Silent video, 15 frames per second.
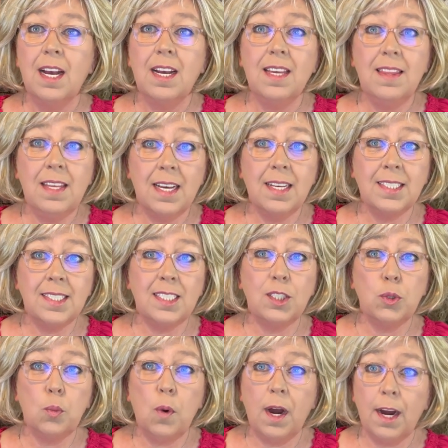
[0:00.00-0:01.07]
This
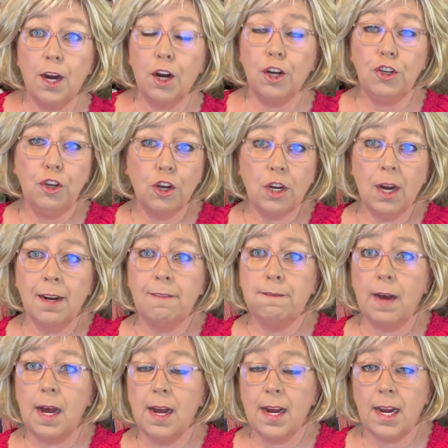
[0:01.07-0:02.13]
is where you're going to
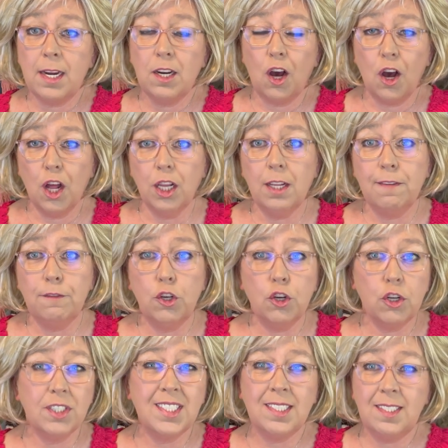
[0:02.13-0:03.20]
find all of
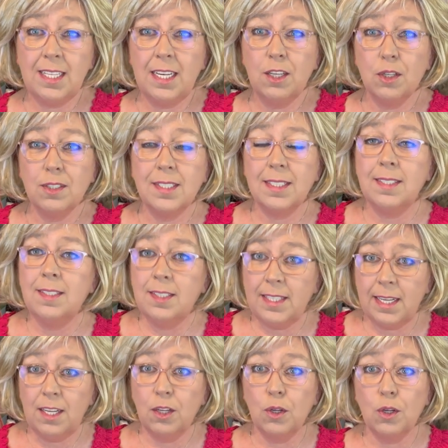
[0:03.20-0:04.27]
your steals and
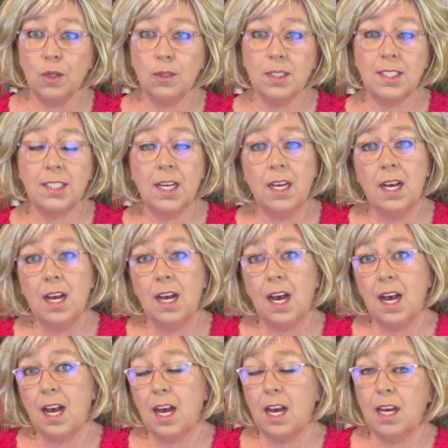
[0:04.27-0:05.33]
deals,
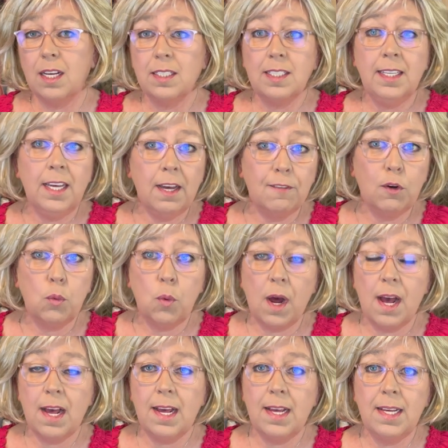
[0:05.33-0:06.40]
uh,
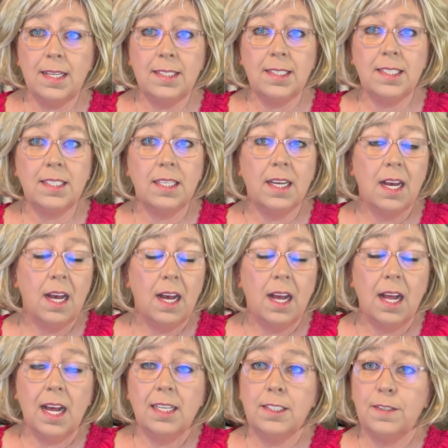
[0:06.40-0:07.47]
giveaways,
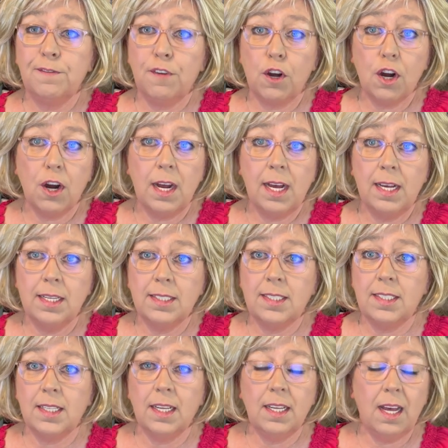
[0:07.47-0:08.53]
as far
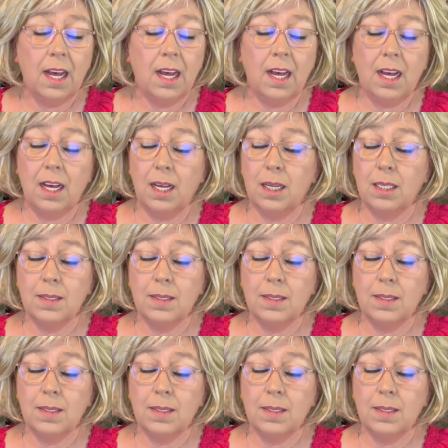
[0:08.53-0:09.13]
as uh,